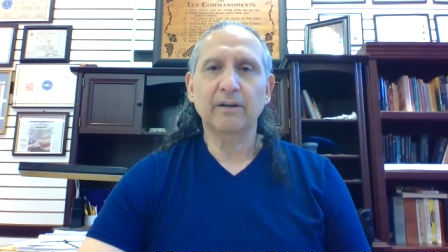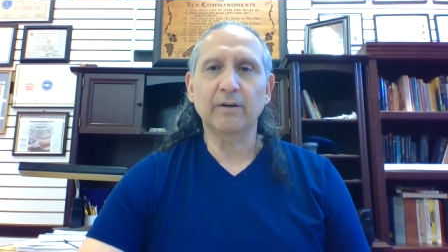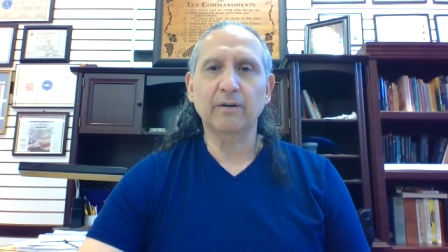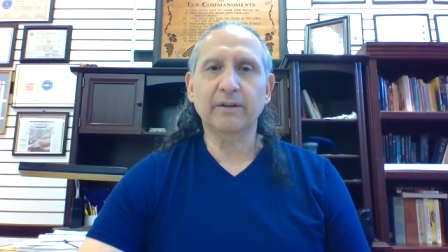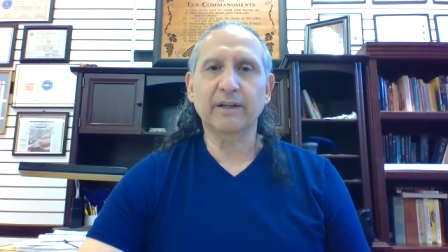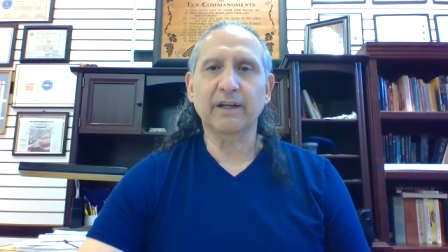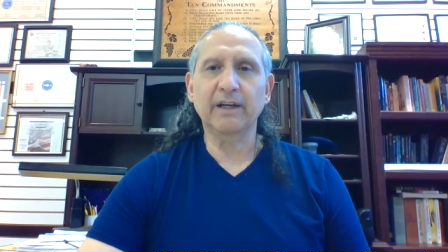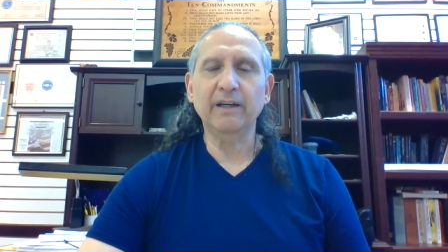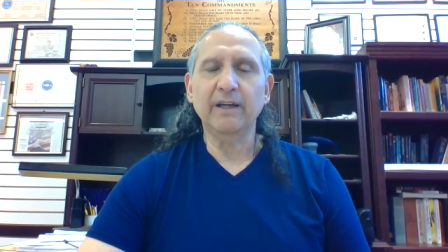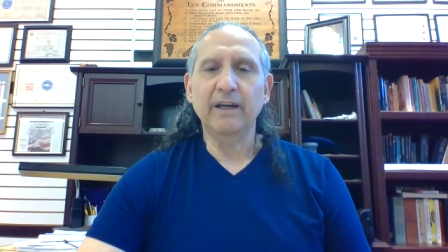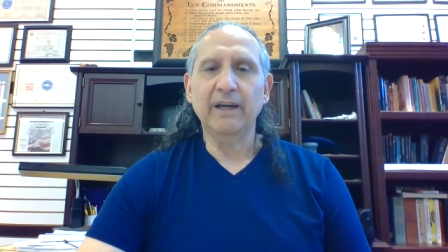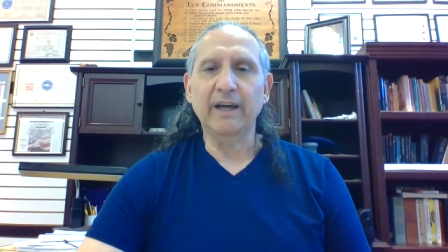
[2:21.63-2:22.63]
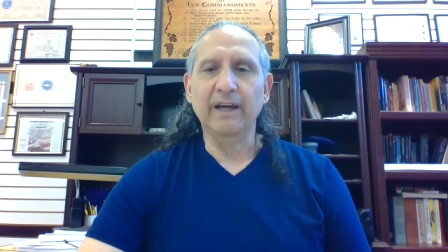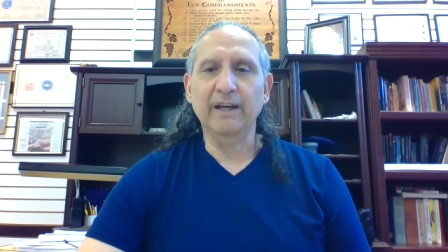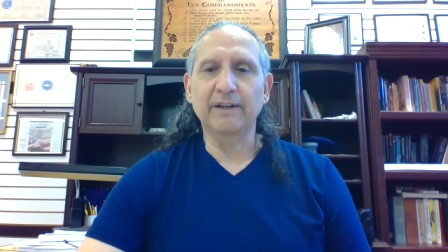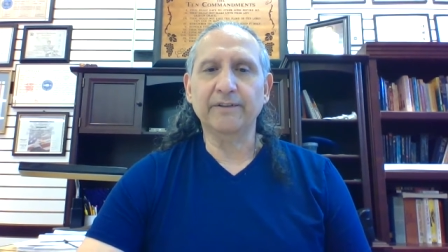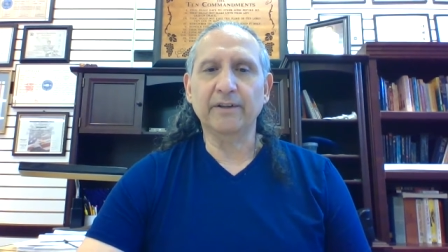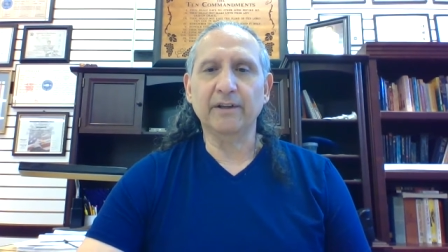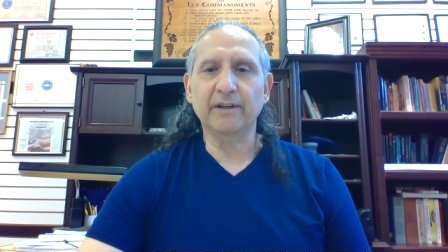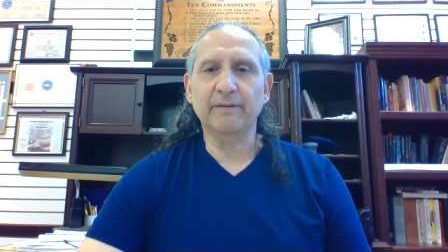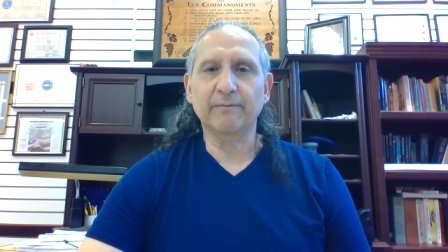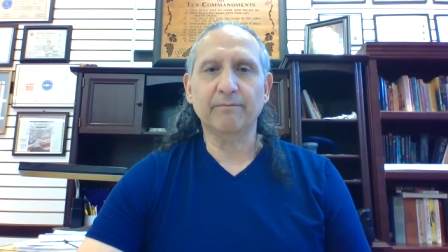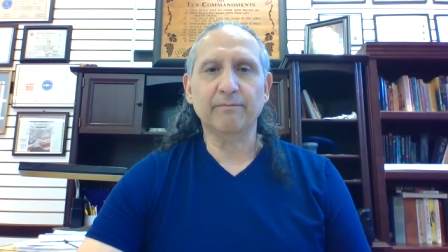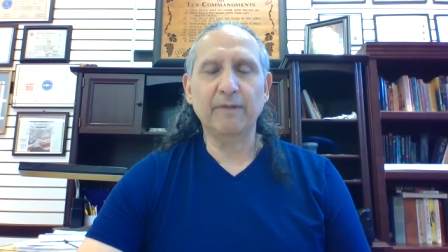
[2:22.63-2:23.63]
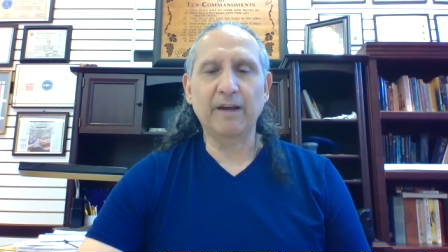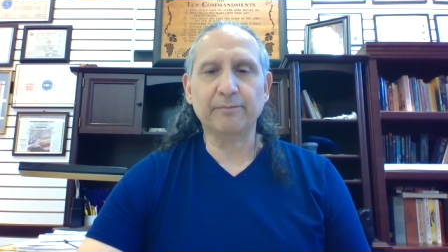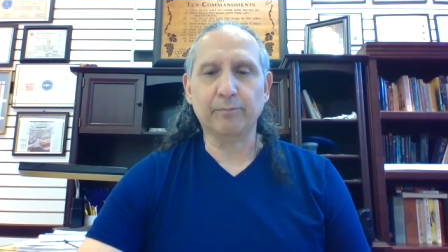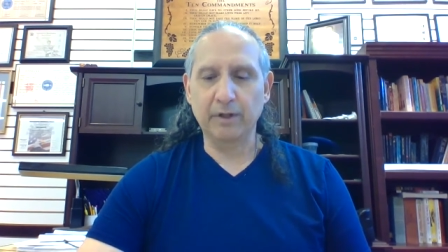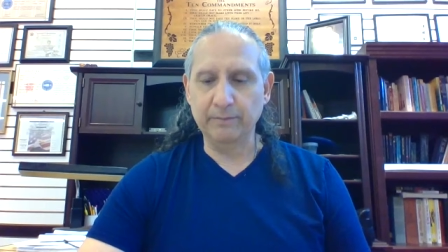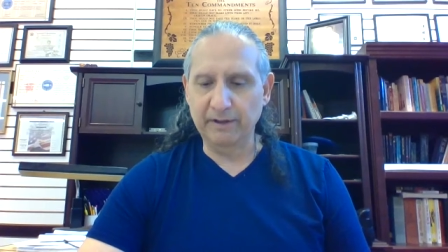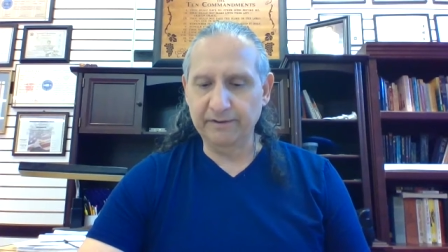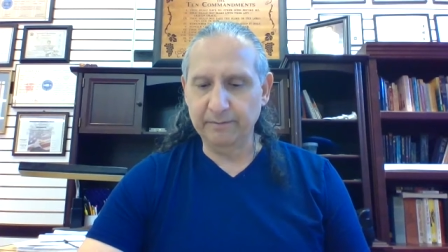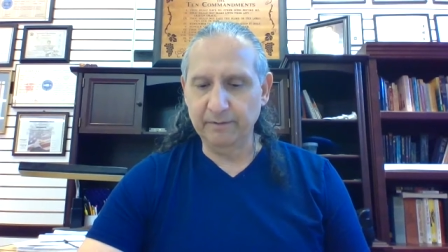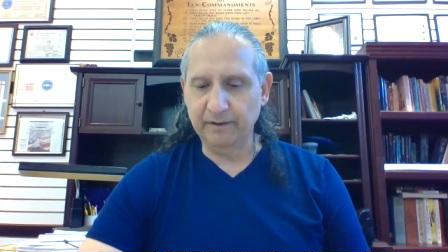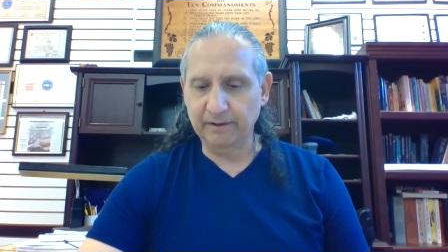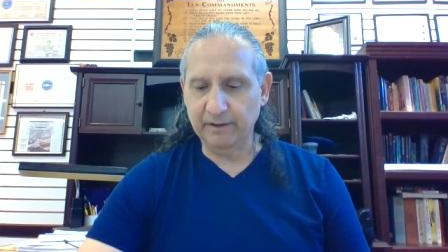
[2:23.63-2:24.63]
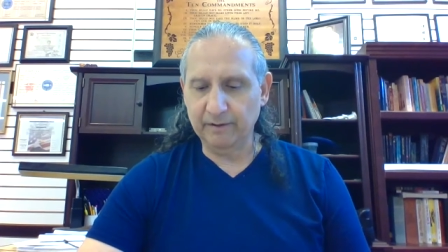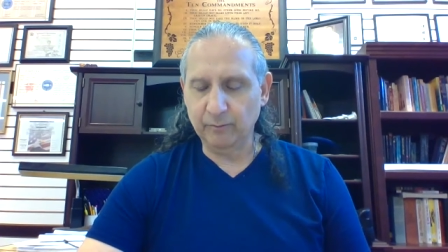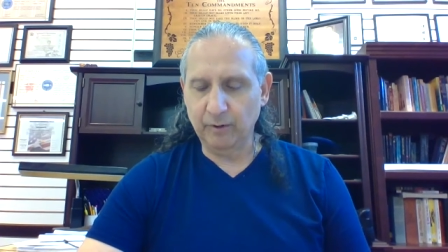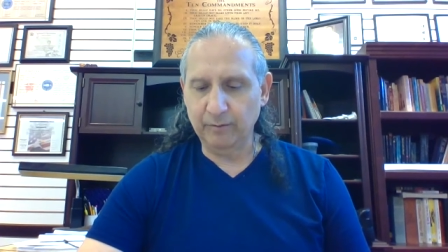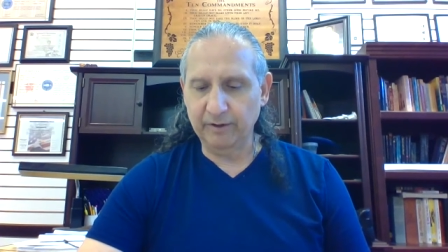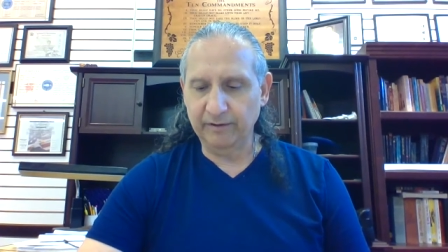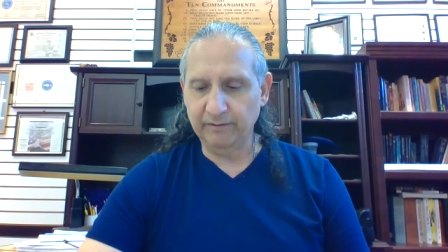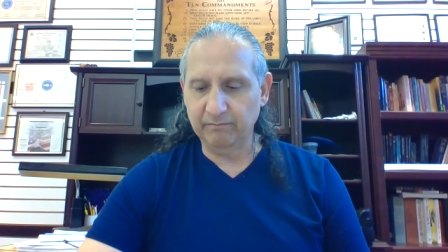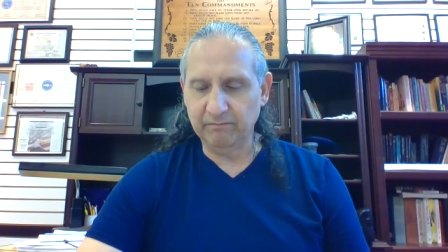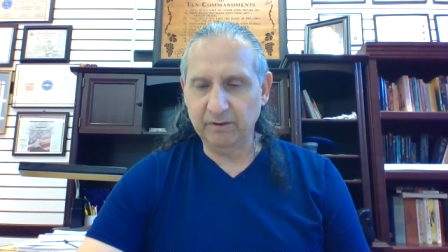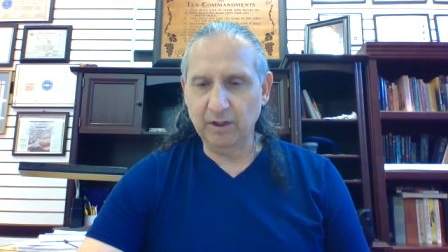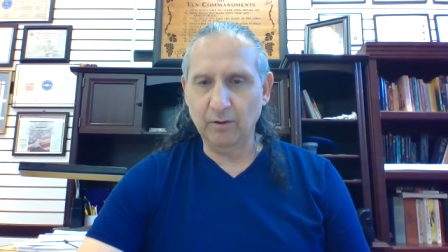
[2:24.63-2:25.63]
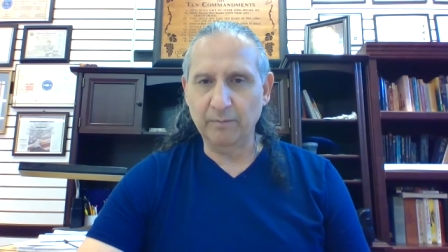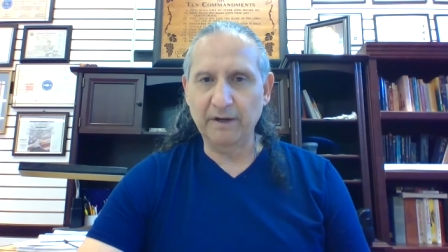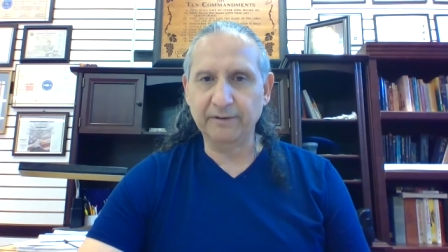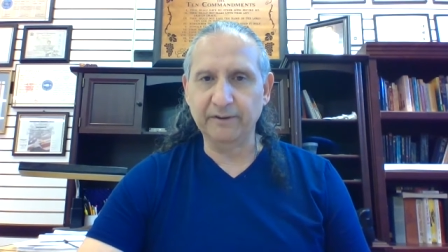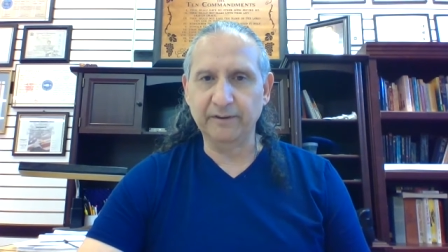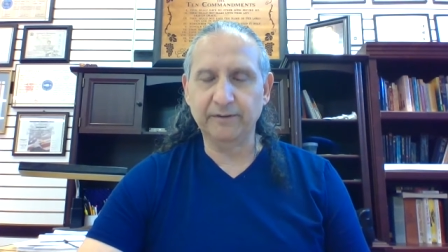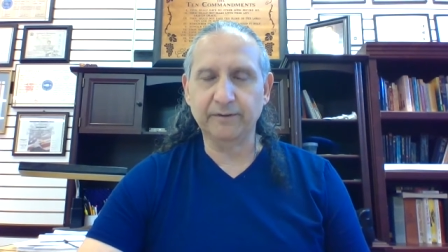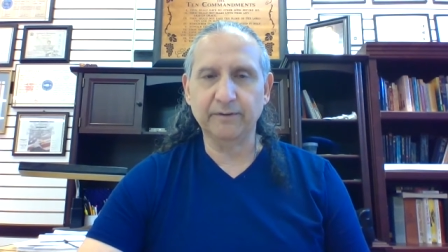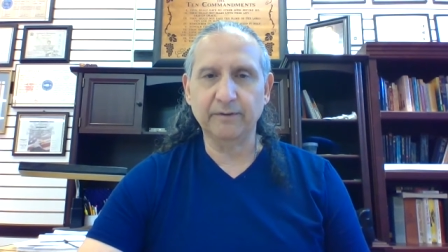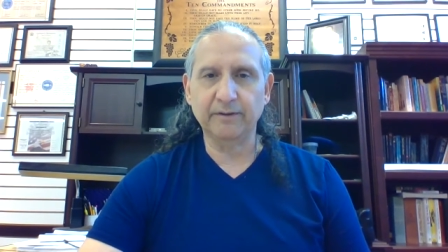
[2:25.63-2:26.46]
Okay, and that's pretty much to be what we know about this